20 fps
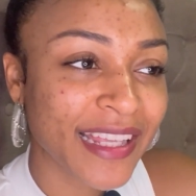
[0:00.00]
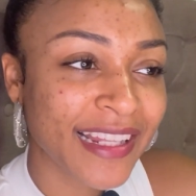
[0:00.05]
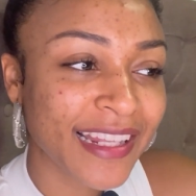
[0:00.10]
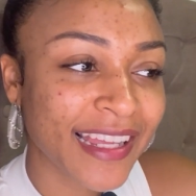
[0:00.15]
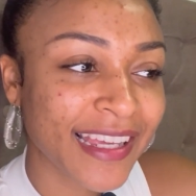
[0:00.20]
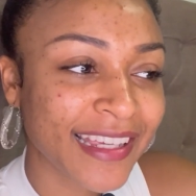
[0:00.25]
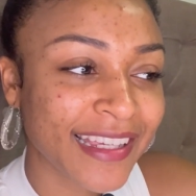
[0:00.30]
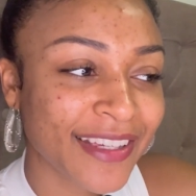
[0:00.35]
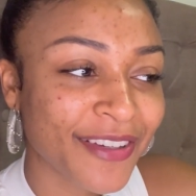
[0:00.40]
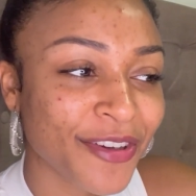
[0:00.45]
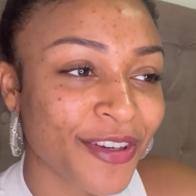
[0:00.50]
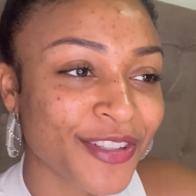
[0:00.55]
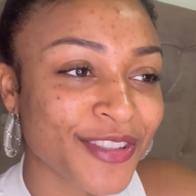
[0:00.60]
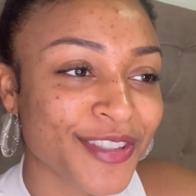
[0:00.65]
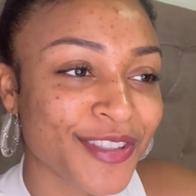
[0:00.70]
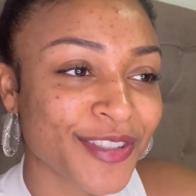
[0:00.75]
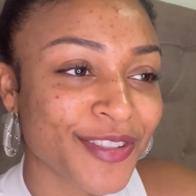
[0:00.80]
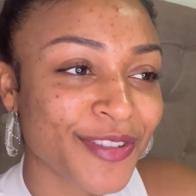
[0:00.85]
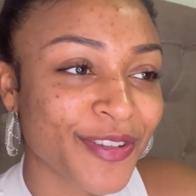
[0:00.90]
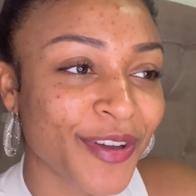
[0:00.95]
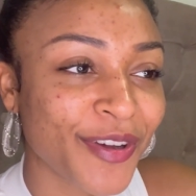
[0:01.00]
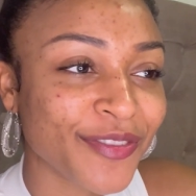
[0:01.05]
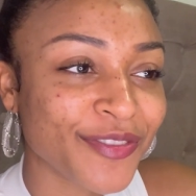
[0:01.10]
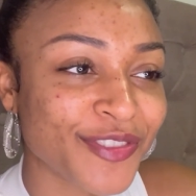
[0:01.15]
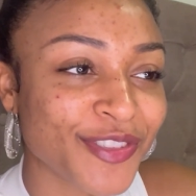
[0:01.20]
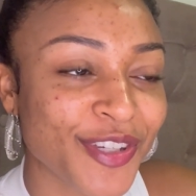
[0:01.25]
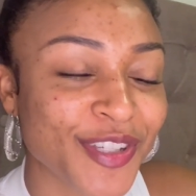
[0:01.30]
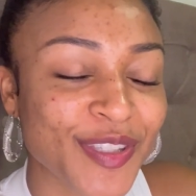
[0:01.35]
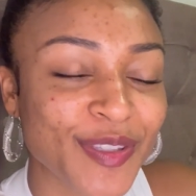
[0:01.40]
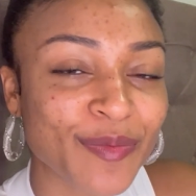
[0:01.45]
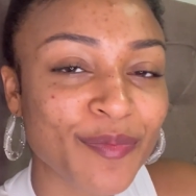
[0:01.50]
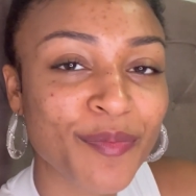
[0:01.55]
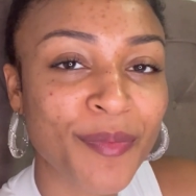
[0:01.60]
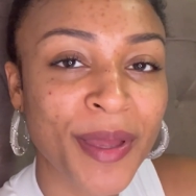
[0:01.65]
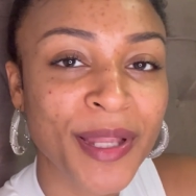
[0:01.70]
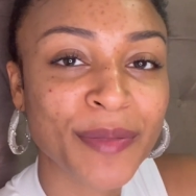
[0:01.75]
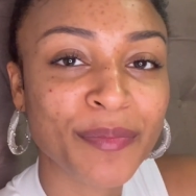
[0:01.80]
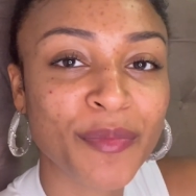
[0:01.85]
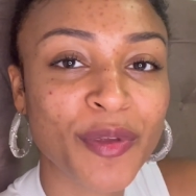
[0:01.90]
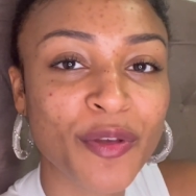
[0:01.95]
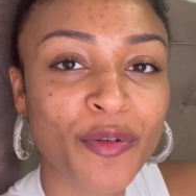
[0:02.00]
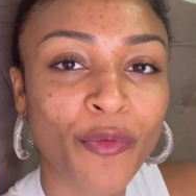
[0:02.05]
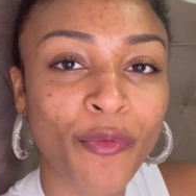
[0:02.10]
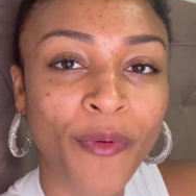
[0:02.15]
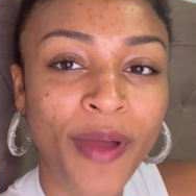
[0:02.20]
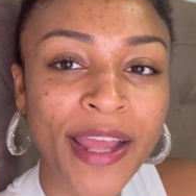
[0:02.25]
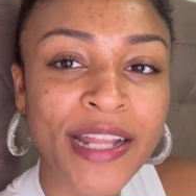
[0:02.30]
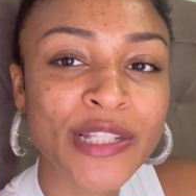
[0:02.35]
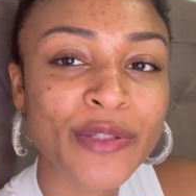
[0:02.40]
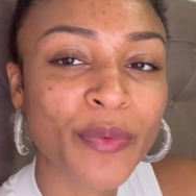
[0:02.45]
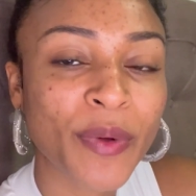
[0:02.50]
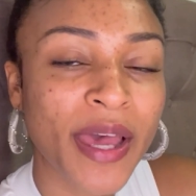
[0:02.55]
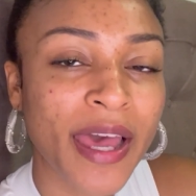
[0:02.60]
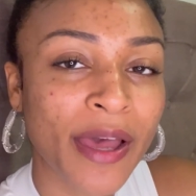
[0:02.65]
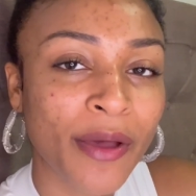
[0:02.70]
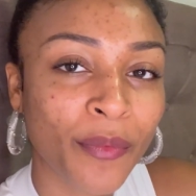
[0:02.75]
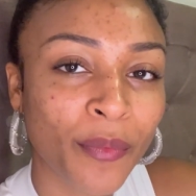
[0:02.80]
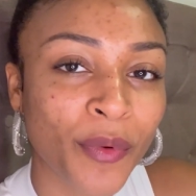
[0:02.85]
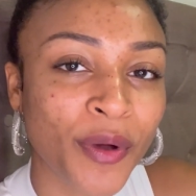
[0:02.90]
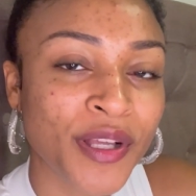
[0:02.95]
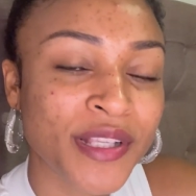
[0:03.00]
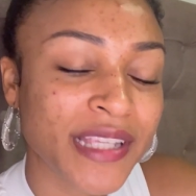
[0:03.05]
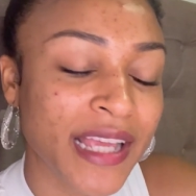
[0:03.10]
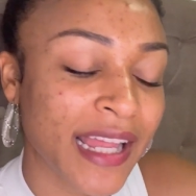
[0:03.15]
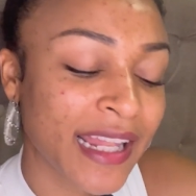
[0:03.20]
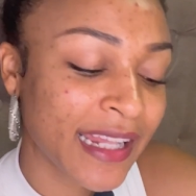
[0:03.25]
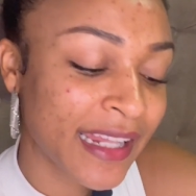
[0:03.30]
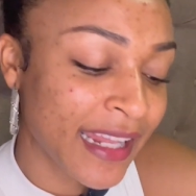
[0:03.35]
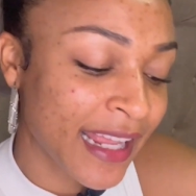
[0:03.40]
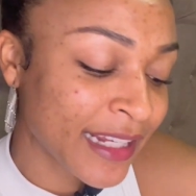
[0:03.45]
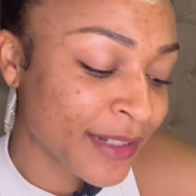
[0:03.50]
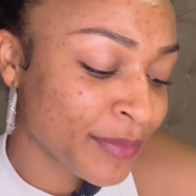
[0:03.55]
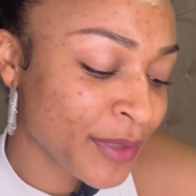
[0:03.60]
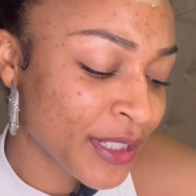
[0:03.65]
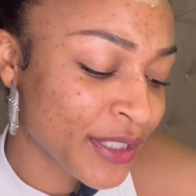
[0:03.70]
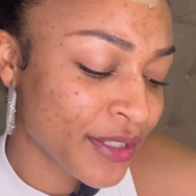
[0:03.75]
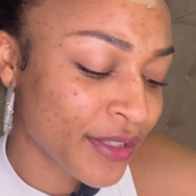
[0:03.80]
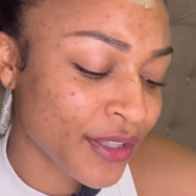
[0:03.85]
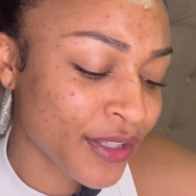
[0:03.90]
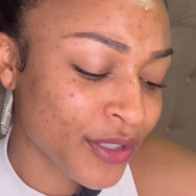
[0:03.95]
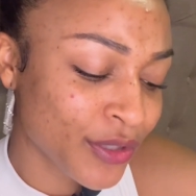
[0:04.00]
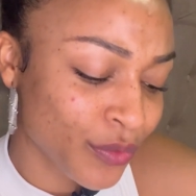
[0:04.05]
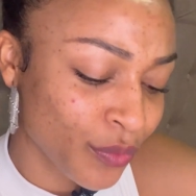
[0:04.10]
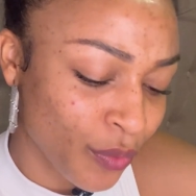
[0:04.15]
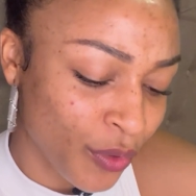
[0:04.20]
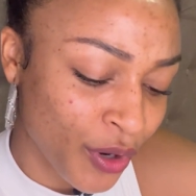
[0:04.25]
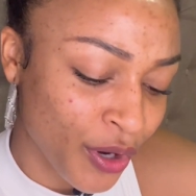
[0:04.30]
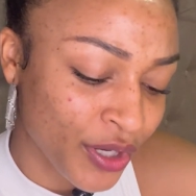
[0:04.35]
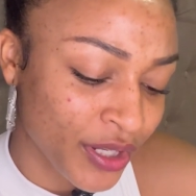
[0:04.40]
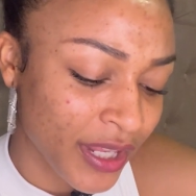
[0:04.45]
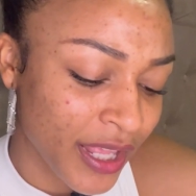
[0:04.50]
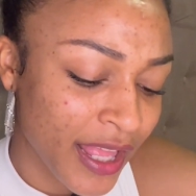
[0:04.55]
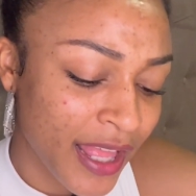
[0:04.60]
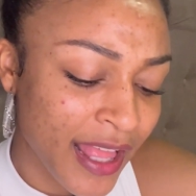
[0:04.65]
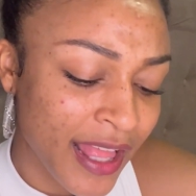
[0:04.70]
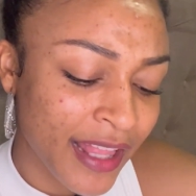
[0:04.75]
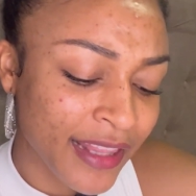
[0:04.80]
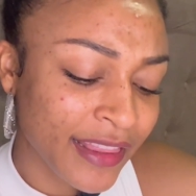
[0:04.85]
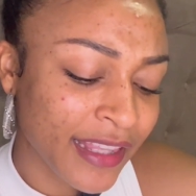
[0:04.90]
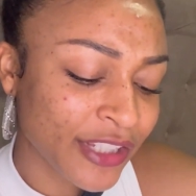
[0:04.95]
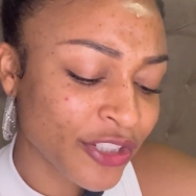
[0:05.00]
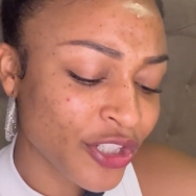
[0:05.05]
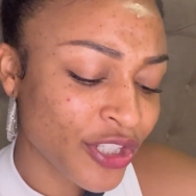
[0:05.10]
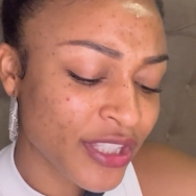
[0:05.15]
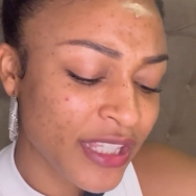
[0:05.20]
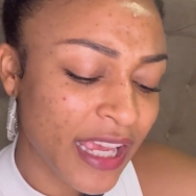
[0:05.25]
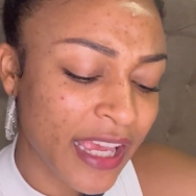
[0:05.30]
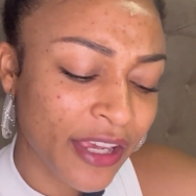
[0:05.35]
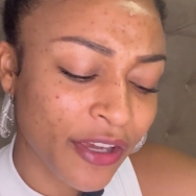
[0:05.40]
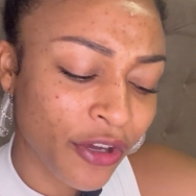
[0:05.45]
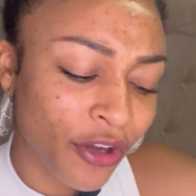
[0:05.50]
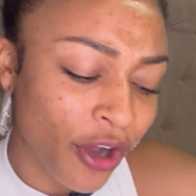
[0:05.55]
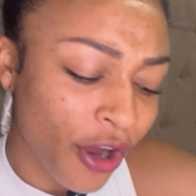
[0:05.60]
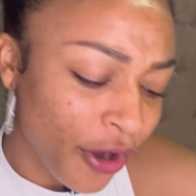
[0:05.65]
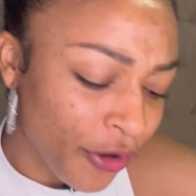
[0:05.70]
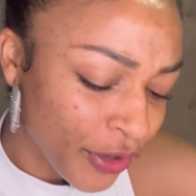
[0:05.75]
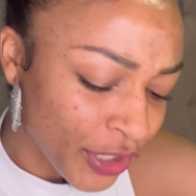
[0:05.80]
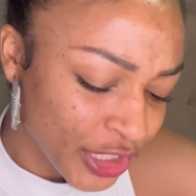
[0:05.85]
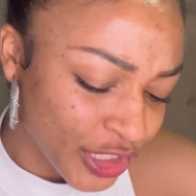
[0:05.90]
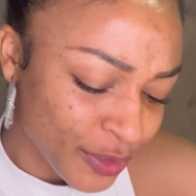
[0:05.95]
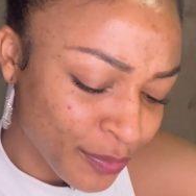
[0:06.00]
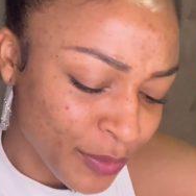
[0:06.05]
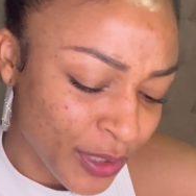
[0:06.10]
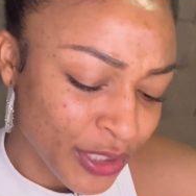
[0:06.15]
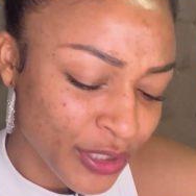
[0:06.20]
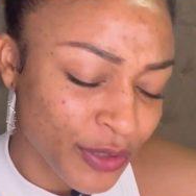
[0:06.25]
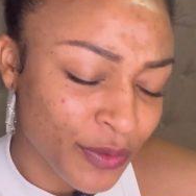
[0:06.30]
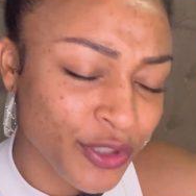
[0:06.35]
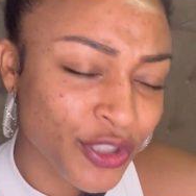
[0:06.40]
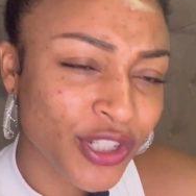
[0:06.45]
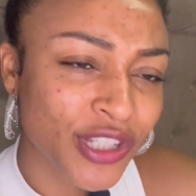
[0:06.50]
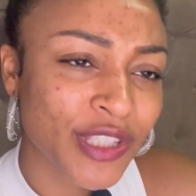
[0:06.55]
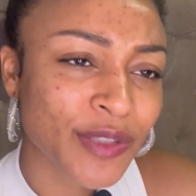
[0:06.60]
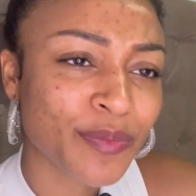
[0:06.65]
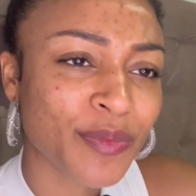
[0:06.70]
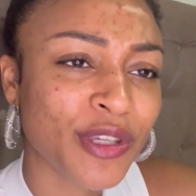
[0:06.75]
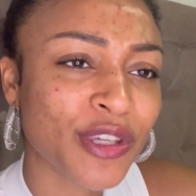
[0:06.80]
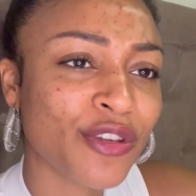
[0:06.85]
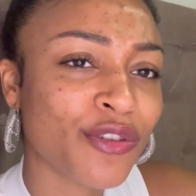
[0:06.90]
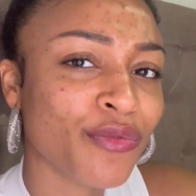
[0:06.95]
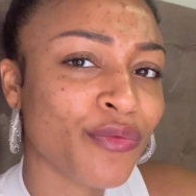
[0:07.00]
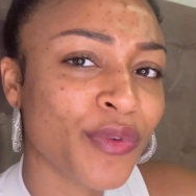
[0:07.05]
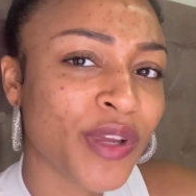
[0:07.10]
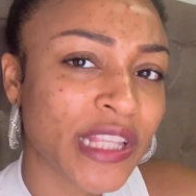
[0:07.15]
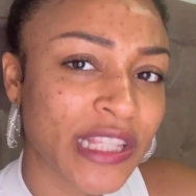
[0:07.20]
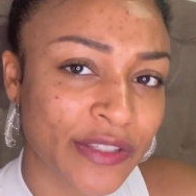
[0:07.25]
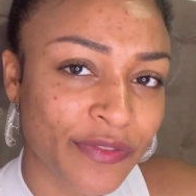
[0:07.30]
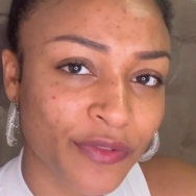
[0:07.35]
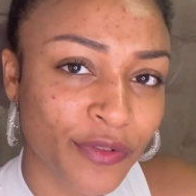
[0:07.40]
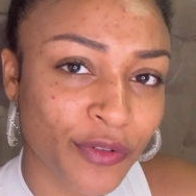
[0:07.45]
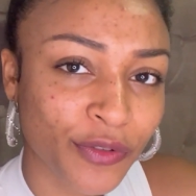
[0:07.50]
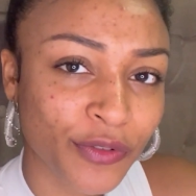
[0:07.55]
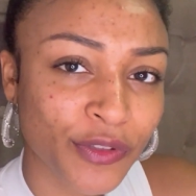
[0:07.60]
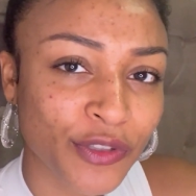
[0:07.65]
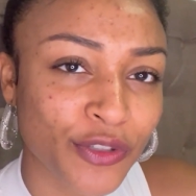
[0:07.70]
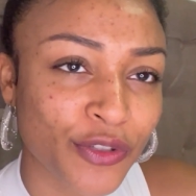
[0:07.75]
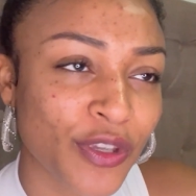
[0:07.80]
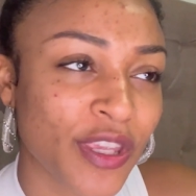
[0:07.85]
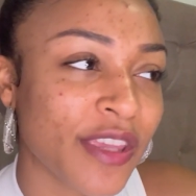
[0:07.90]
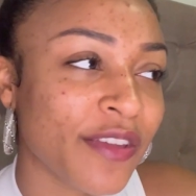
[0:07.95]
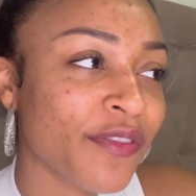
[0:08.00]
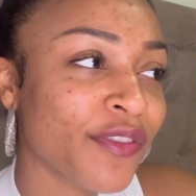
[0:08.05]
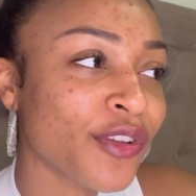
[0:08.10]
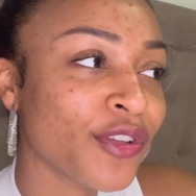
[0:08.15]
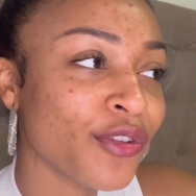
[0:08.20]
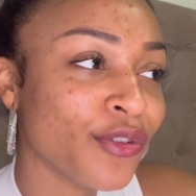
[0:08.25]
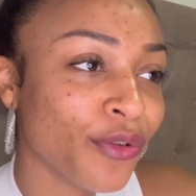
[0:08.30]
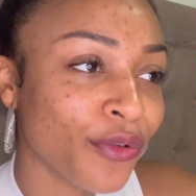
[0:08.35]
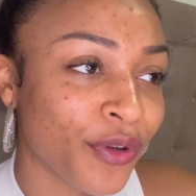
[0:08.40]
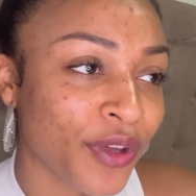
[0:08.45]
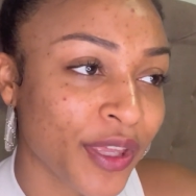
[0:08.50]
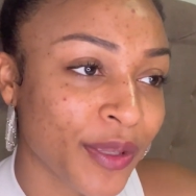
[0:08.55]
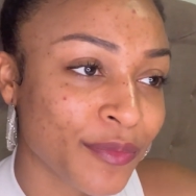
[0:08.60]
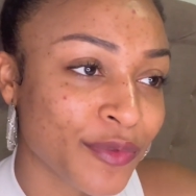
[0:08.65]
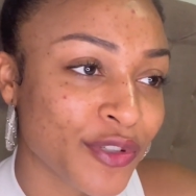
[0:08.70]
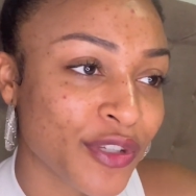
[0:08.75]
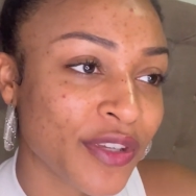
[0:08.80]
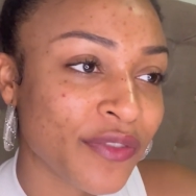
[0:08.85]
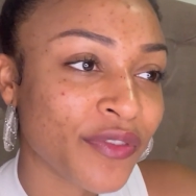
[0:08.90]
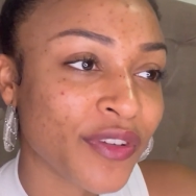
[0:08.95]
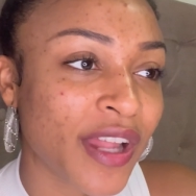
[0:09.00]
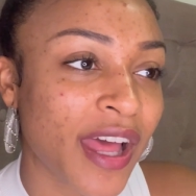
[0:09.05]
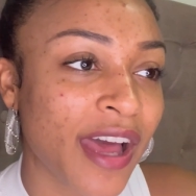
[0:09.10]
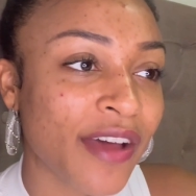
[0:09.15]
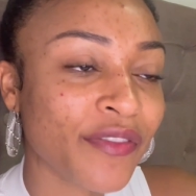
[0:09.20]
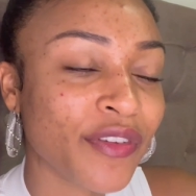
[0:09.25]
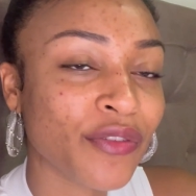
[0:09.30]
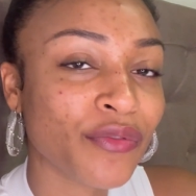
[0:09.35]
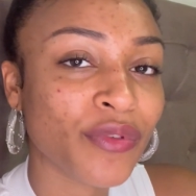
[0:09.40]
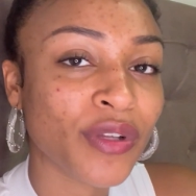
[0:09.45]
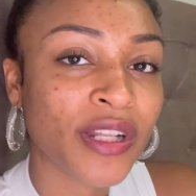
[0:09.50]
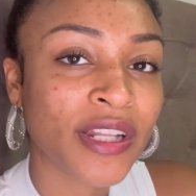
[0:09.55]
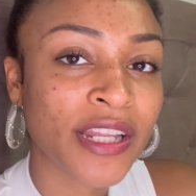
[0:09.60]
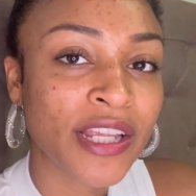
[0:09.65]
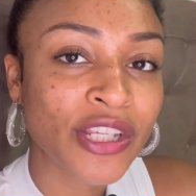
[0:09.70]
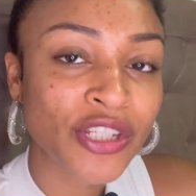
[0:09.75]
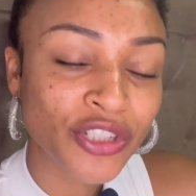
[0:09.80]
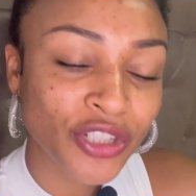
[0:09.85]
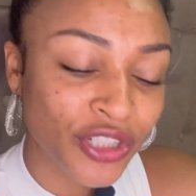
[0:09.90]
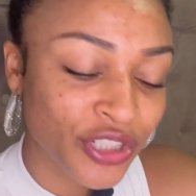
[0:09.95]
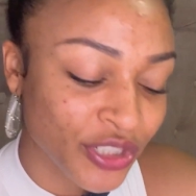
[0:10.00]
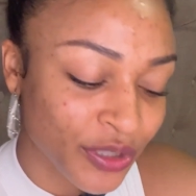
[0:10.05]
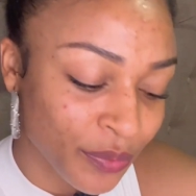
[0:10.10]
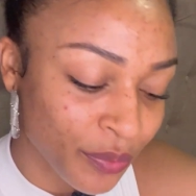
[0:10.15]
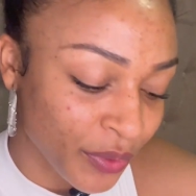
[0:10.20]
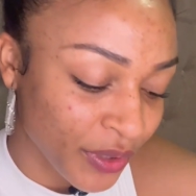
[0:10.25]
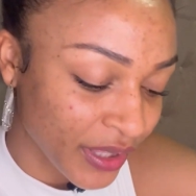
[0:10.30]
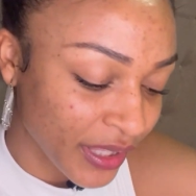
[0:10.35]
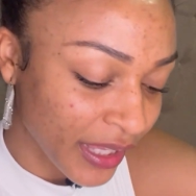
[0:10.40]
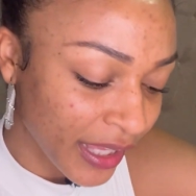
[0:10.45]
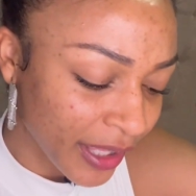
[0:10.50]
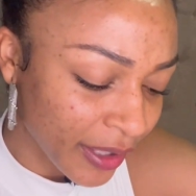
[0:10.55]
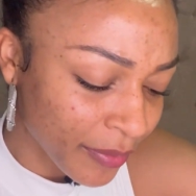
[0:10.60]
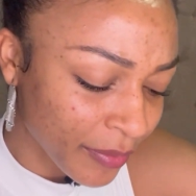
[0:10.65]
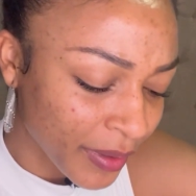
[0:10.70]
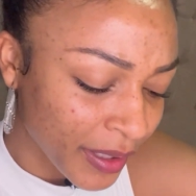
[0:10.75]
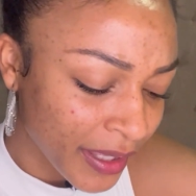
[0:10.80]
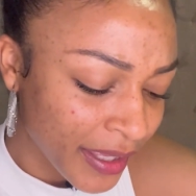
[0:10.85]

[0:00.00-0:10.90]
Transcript: Like, God's love just met me right where I was and led me to this word that just encouraged me to just be grateful, to even know him, to even have a relationship with him,